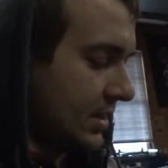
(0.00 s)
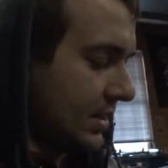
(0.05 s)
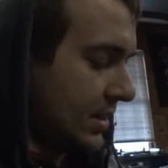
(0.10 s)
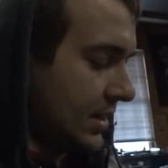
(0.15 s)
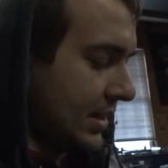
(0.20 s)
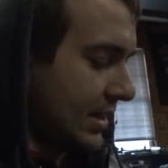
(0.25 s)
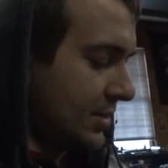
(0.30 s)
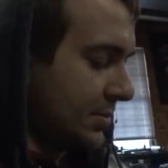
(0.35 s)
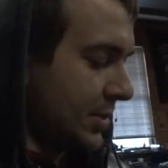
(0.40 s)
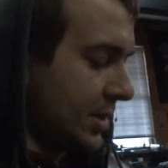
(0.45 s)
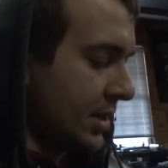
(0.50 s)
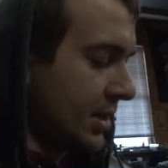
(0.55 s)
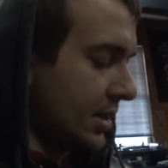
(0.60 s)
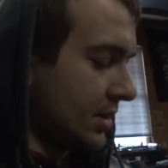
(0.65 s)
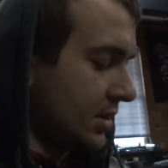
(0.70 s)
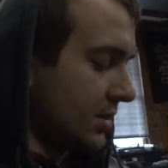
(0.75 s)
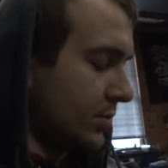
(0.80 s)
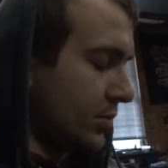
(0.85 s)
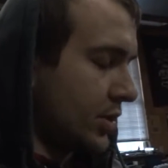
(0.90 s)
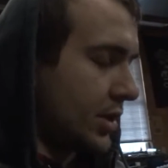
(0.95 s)
it's because
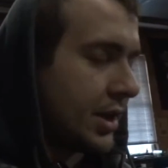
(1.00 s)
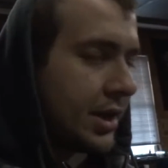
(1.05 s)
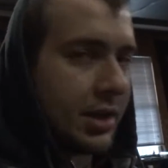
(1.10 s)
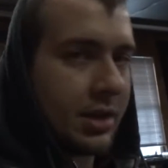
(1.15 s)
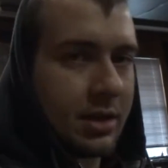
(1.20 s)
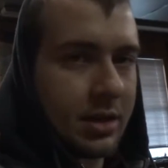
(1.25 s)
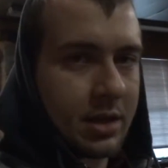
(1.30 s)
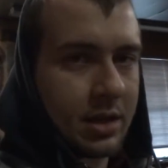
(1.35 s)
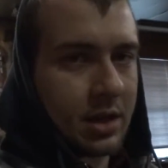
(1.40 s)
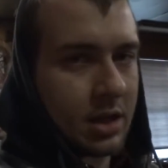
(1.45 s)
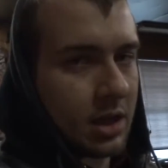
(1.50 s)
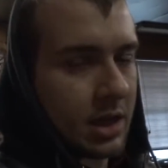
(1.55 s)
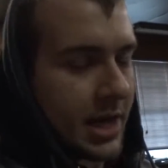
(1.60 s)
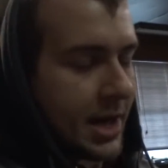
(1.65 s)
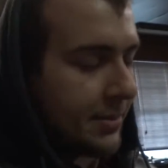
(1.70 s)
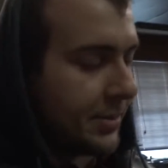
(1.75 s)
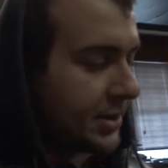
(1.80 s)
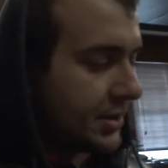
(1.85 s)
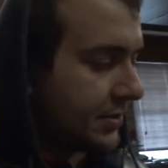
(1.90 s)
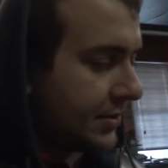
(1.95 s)
I'm running
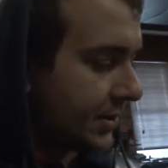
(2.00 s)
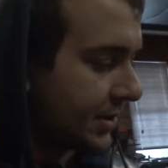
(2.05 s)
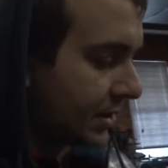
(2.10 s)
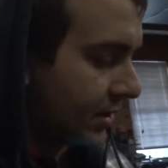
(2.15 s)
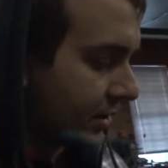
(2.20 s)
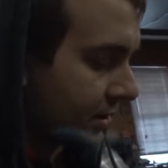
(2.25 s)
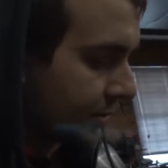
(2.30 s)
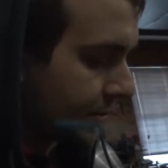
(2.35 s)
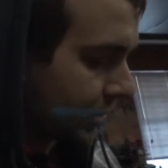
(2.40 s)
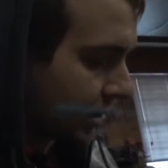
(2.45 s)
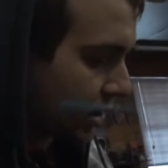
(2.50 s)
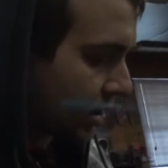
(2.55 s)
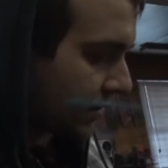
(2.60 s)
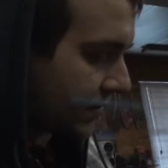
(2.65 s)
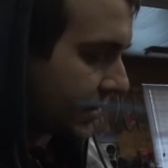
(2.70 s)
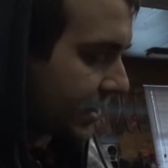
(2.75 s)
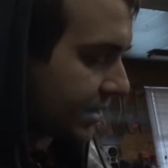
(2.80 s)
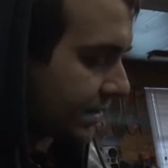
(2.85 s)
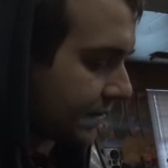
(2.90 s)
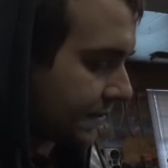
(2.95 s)
atmospheric blow-off
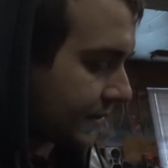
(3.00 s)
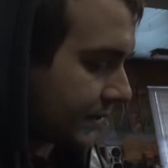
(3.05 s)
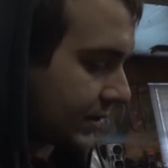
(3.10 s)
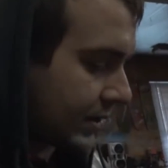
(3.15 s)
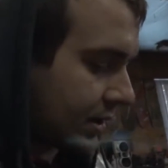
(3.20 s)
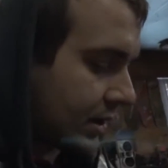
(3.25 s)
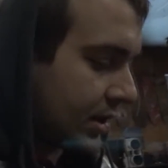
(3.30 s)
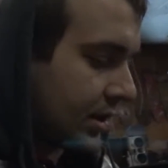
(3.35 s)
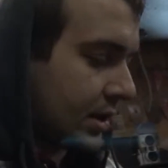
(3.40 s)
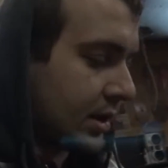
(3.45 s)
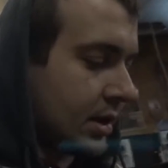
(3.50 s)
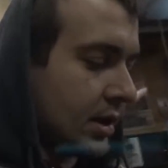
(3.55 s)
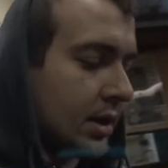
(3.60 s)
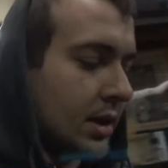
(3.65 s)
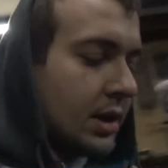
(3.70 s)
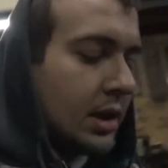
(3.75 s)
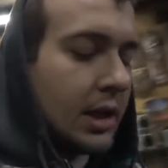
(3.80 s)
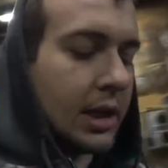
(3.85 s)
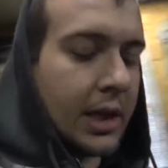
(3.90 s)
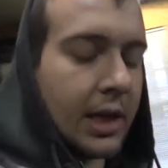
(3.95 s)
valve,
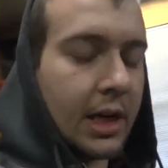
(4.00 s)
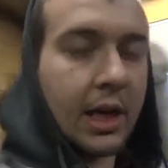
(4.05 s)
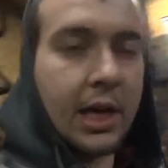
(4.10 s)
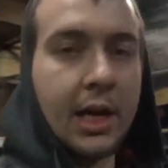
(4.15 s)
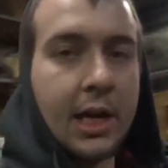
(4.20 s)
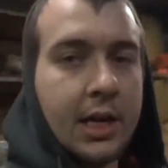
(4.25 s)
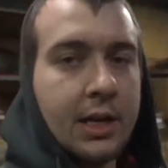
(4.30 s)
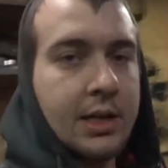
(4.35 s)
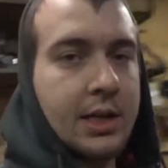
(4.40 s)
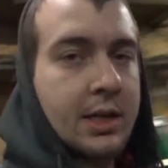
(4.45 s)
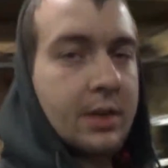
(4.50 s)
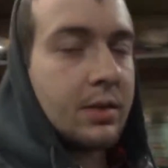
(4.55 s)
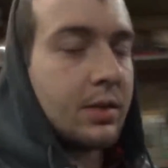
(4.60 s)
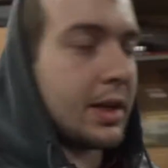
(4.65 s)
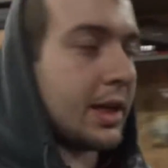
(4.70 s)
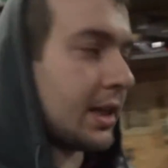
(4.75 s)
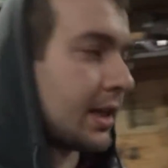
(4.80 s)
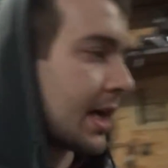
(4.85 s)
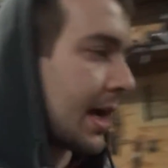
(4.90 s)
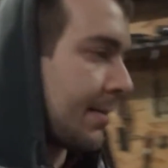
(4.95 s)
and I don't
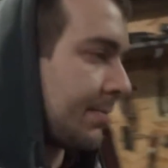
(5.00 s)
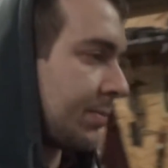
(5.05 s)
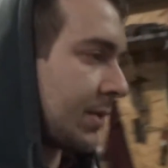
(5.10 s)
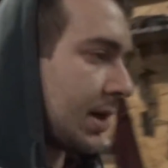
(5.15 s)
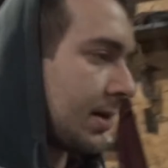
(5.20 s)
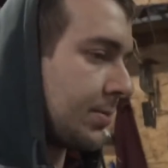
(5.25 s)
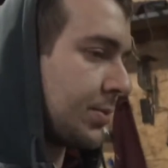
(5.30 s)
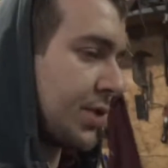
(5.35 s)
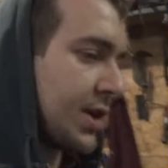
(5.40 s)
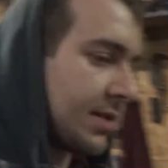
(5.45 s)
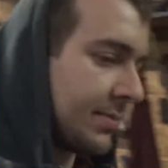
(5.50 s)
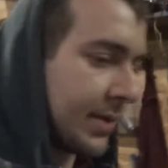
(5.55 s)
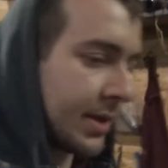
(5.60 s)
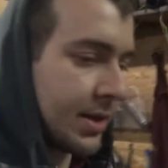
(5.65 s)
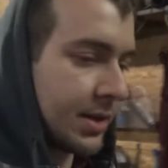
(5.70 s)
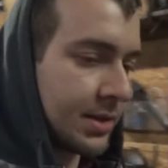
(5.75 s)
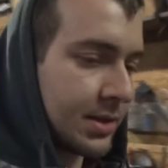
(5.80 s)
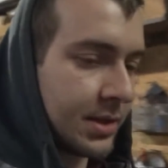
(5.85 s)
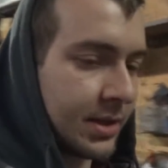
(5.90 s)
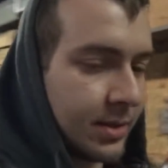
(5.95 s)
like that. I'm trying to make
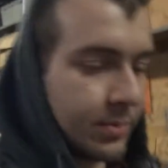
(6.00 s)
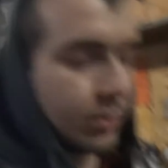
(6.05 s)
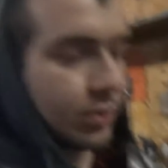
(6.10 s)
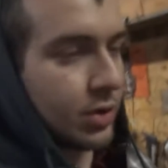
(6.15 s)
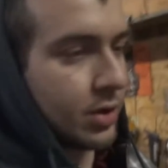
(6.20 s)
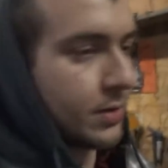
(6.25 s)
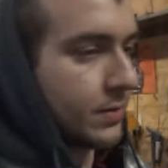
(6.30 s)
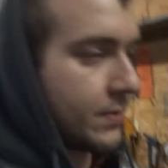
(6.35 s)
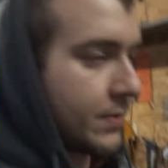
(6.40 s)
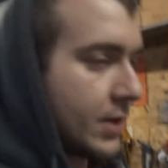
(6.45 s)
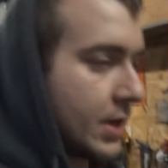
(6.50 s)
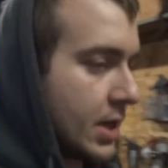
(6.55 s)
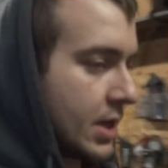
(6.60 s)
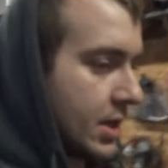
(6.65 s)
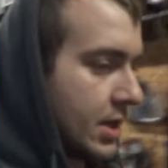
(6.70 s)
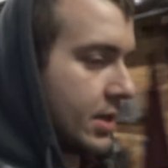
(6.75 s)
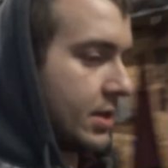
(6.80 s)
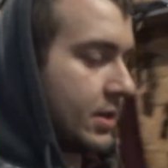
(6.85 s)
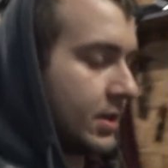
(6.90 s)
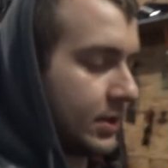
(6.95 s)
this thing more of a
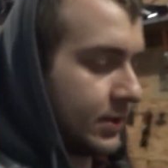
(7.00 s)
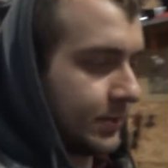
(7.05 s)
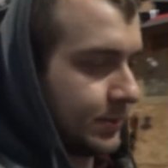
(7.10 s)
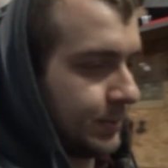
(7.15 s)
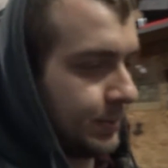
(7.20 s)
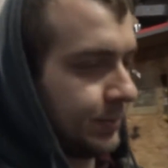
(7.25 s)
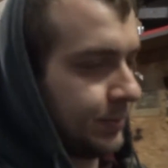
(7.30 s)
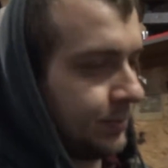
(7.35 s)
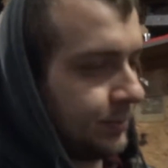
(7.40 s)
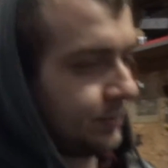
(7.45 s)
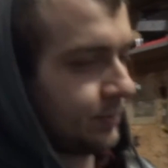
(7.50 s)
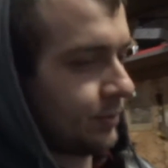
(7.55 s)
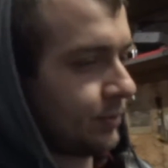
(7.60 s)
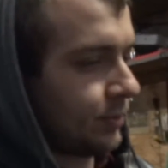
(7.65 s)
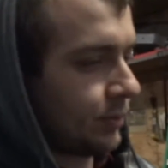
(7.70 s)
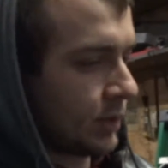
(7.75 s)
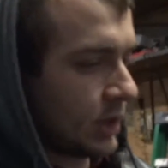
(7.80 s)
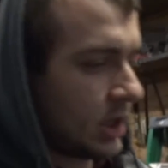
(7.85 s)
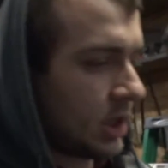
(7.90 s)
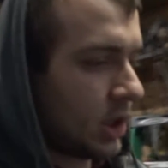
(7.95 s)

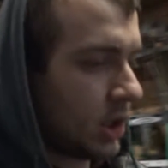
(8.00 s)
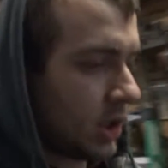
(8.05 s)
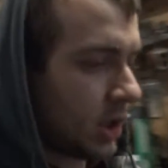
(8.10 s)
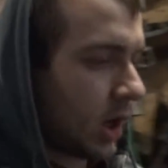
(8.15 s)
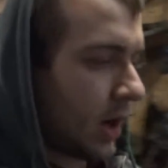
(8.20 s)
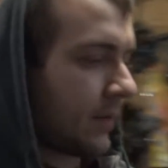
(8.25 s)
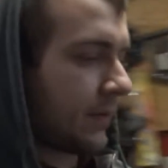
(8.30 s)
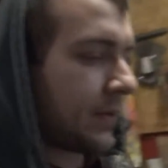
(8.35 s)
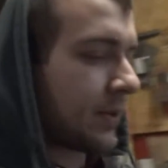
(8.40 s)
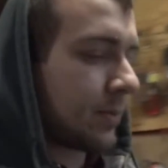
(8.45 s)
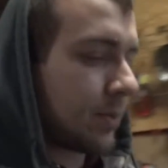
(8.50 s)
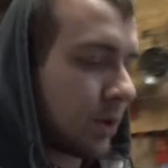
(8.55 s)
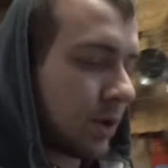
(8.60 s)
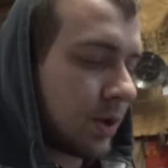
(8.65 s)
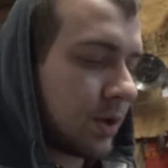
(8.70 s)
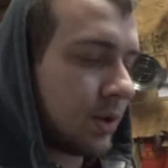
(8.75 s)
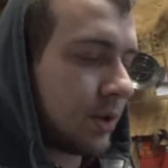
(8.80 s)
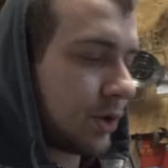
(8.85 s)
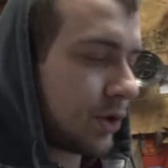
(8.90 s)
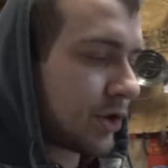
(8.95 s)
comfortable
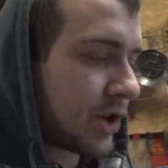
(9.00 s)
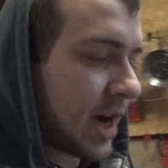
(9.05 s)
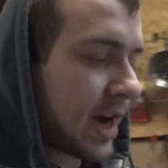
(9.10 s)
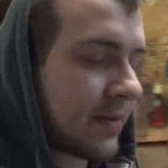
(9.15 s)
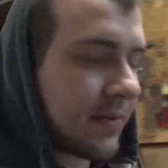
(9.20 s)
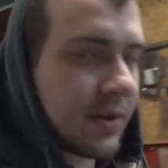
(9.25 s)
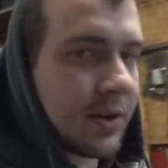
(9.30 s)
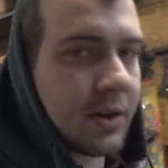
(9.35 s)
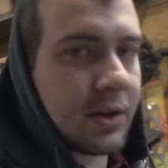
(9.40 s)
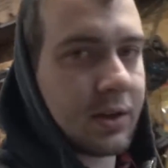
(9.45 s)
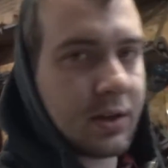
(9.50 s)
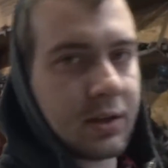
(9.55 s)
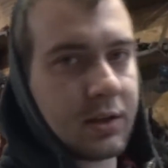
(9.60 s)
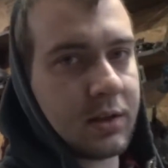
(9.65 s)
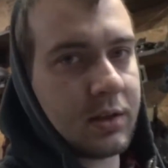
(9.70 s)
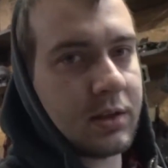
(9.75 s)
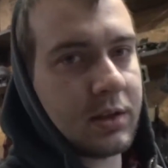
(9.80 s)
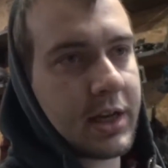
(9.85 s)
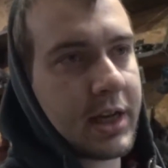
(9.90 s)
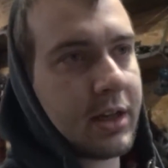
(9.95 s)
driver,
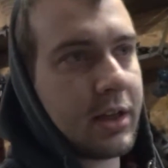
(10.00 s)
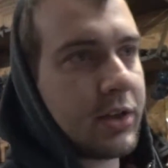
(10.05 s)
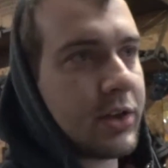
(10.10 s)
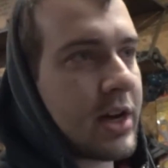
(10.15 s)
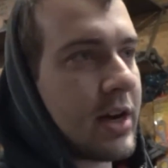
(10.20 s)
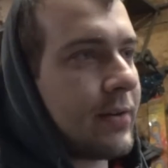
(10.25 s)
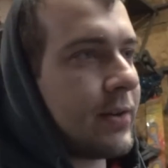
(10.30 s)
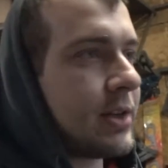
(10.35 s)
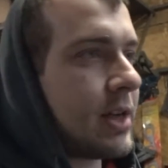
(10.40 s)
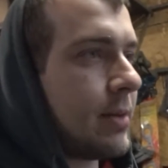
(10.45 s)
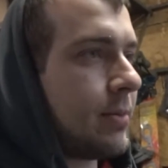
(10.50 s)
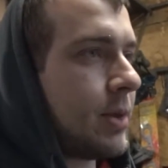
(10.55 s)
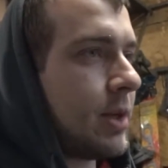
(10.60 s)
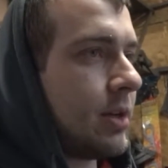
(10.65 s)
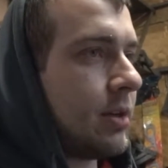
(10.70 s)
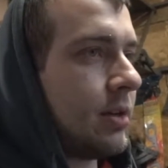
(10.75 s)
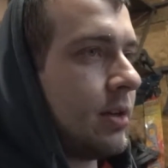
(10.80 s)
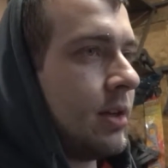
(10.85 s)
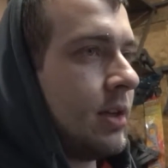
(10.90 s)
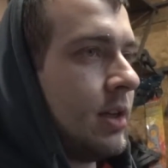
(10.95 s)
daily driver type deal.